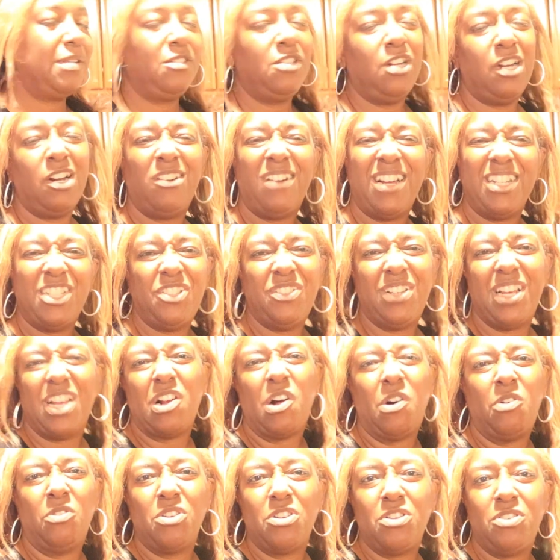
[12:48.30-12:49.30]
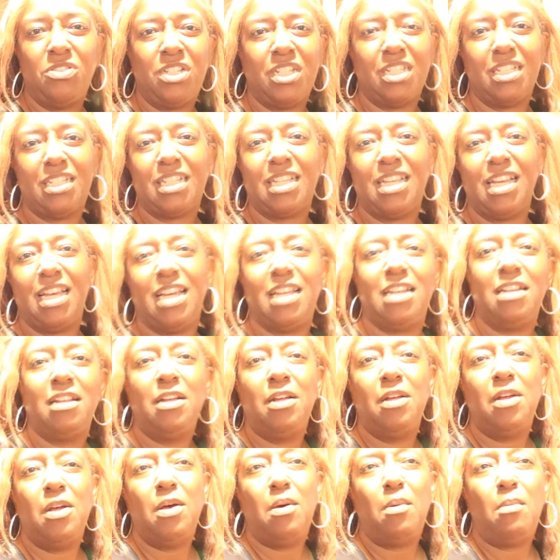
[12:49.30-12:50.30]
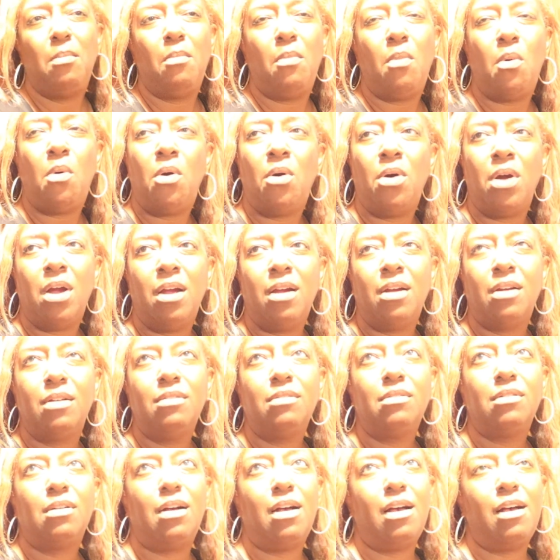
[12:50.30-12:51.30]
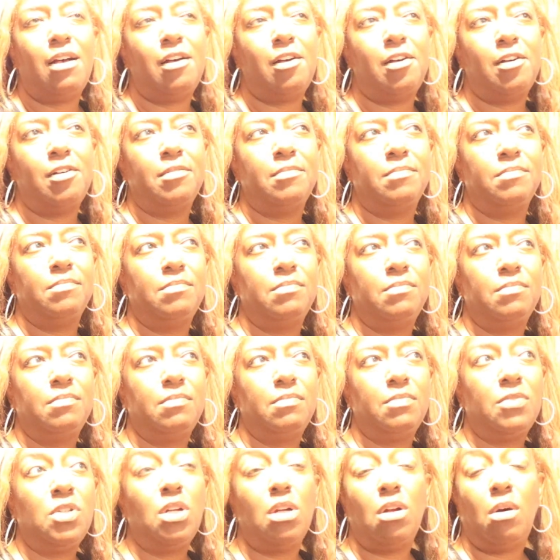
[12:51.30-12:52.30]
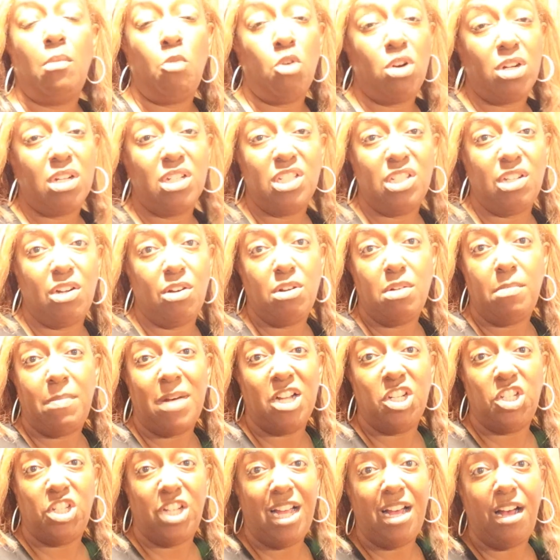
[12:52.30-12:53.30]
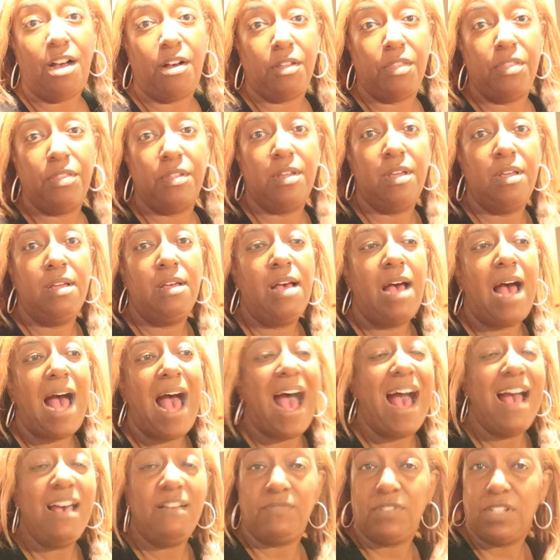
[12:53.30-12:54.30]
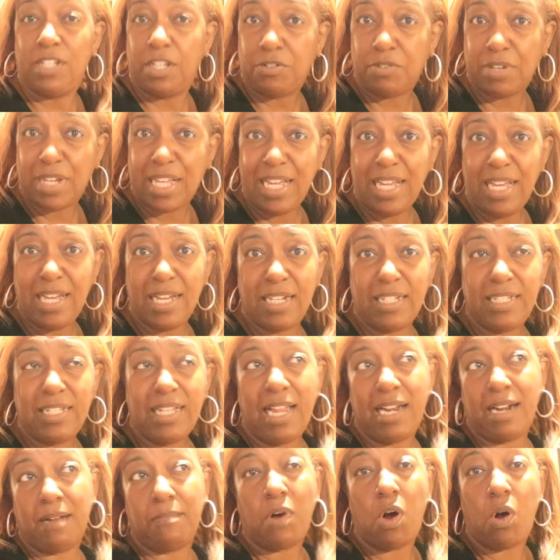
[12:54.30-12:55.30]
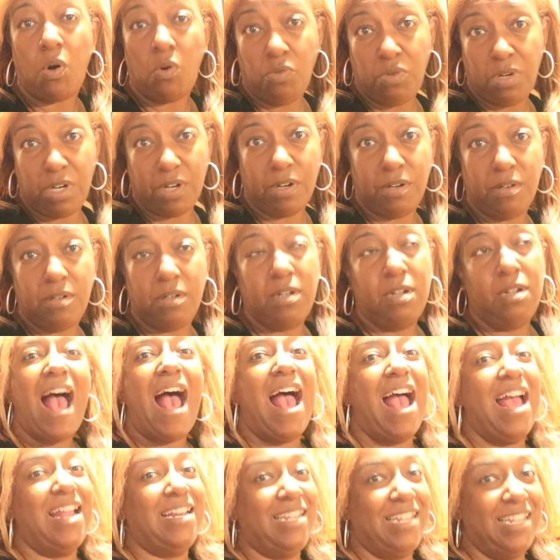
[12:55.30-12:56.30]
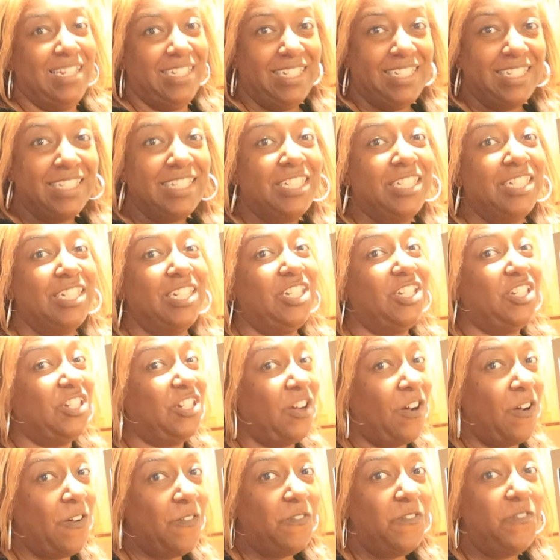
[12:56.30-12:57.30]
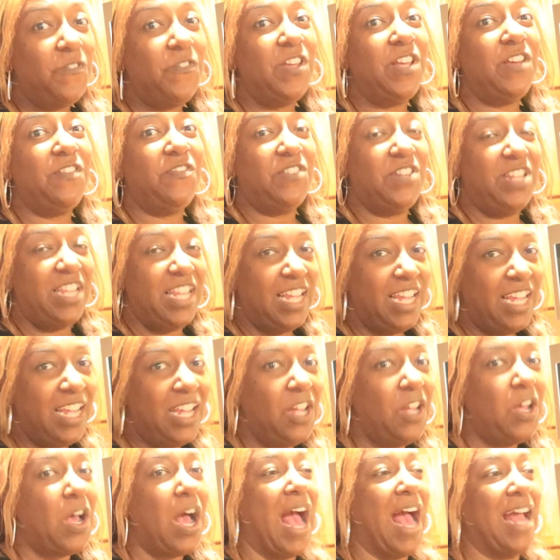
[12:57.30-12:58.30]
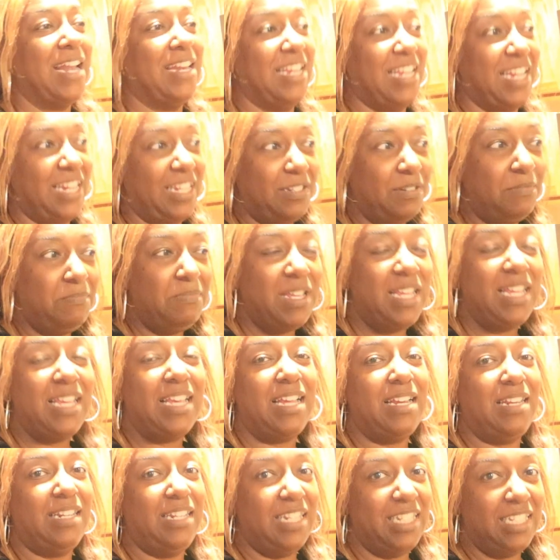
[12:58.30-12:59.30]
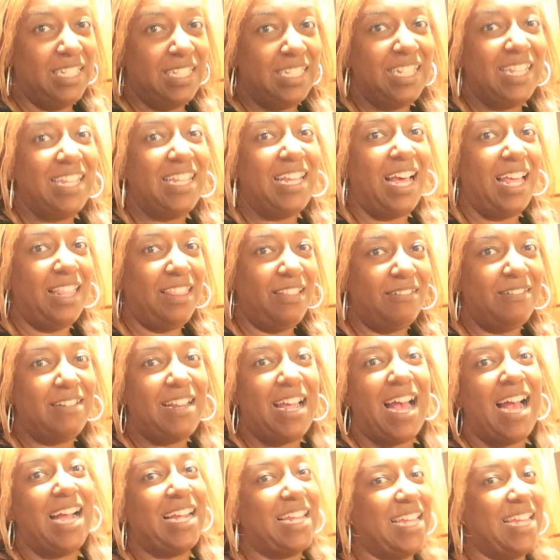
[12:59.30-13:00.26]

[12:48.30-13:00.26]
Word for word: You know, as you get older, you just get more, um, you know, more concerned about your health. I have little kids and I'm older. I just just turned 50. I need to be getting this together now.